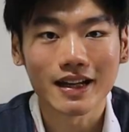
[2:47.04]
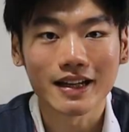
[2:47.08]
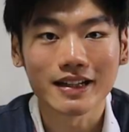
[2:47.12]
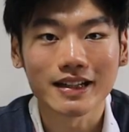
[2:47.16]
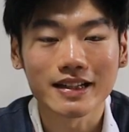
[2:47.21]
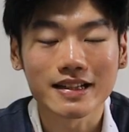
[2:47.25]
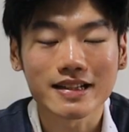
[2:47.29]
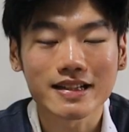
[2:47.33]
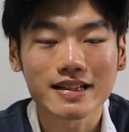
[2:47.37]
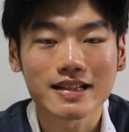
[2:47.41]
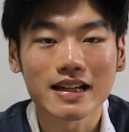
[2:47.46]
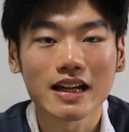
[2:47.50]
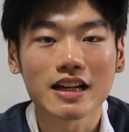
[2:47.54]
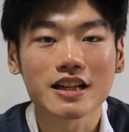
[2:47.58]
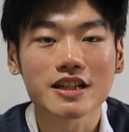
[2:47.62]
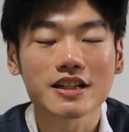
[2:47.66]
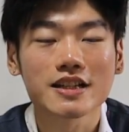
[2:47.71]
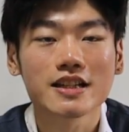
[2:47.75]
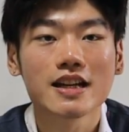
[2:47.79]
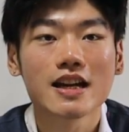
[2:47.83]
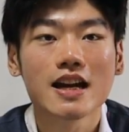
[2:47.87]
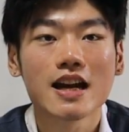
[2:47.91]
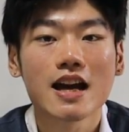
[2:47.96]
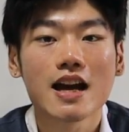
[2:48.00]
and as
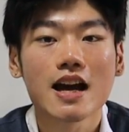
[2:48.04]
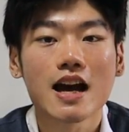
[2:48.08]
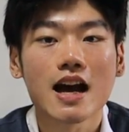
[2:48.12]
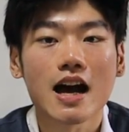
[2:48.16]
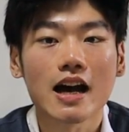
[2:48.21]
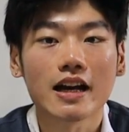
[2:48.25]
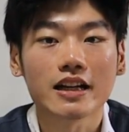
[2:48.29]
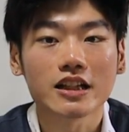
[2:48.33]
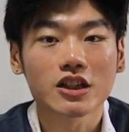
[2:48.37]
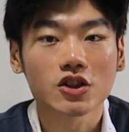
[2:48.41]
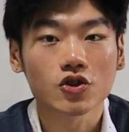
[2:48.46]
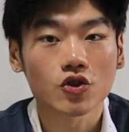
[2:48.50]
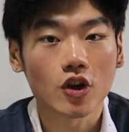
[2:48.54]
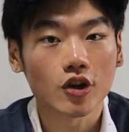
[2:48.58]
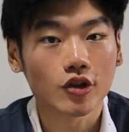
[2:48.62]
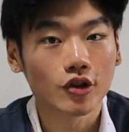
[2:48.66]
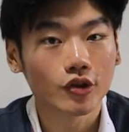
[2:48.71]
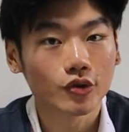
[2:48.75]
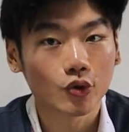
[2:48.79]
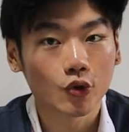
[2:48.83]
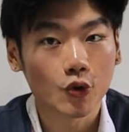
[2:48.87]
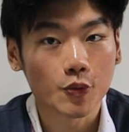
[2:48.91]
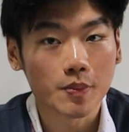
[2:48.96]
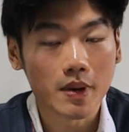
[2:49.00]
such, I
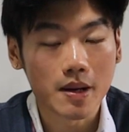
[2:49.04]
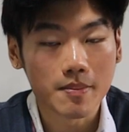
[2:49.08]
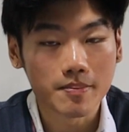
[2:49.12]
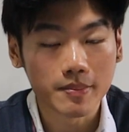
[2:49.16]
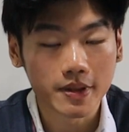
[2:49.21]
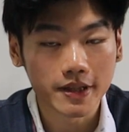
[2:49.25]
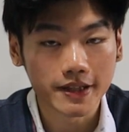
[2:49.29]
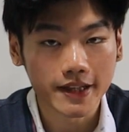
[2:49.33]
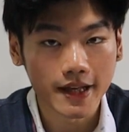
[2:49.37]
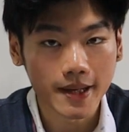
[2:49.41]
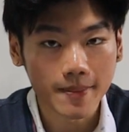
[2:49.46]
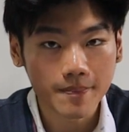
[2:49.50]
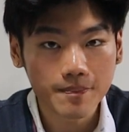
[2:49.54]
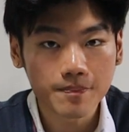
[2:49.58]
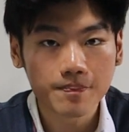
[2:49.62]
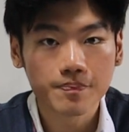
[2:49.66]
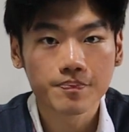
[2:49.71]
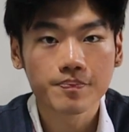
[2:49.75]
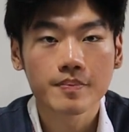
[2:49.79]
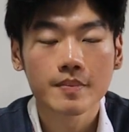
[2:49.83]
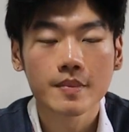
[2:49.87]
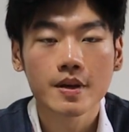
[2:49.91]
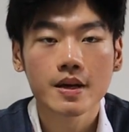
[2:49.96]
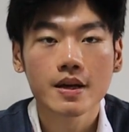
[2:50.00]
struggled to remember them
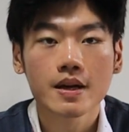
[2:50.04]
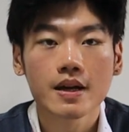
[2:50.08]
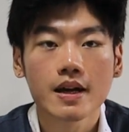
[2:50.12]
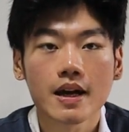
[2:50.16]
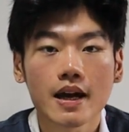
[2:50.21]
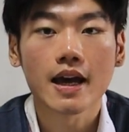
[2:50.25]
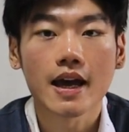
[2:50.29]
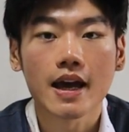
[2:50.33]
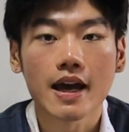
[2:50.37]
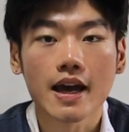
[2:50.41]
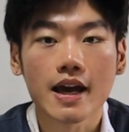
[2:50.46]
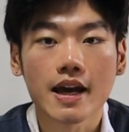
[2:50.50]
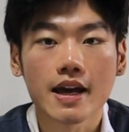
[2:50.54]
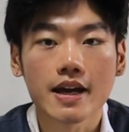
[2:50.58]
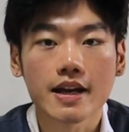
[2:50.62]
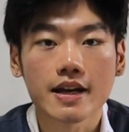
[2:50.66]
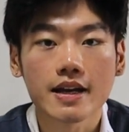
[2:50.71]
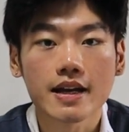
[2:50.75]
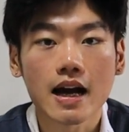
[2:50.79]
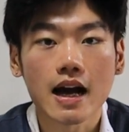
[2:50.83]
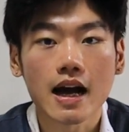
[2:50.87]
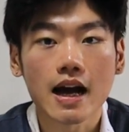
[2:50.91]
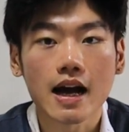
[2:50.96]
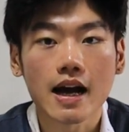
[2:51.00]

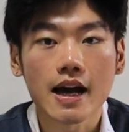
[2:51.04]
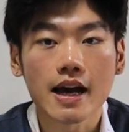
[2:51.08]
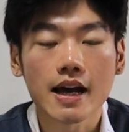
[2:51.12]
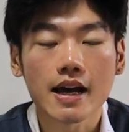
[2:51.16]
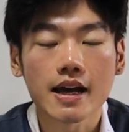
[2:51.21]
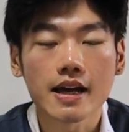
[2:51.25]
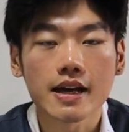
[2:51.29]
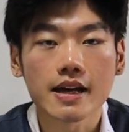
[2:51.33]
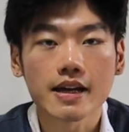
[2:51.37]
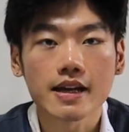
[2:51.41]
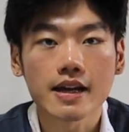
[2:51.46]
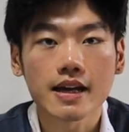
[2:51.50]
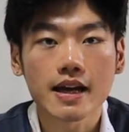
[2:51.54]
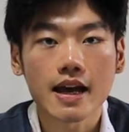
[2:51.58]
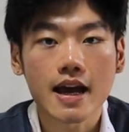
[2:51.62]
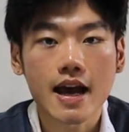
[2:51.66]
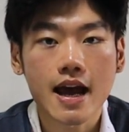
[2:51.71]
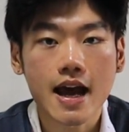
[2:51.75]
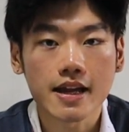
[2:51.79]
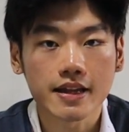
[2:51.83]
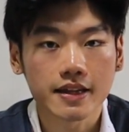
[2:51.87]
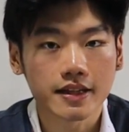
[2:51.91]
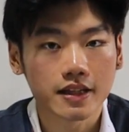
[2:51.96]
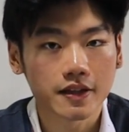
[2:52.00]
and I
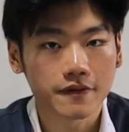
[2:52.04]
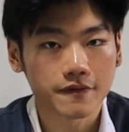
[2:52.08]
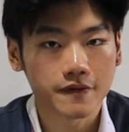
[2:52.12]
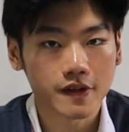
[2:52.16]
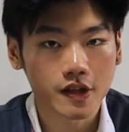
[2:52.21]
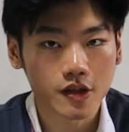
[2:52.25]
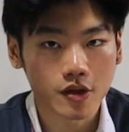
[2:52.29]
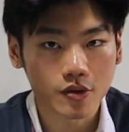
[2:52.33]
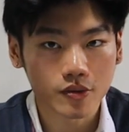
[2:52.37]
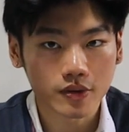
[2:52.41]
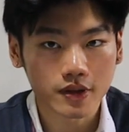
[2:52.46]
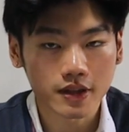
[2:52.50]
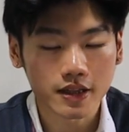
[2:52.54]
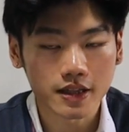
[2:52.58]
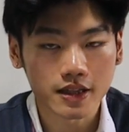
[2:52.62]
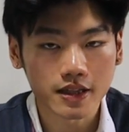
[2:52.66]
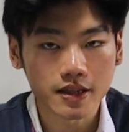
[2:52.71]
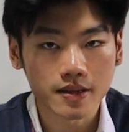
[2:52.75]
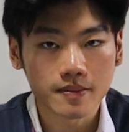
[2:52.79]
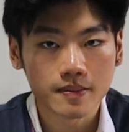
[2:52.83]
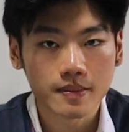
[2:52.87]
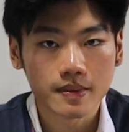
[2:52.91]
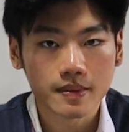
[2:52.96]
had difficulty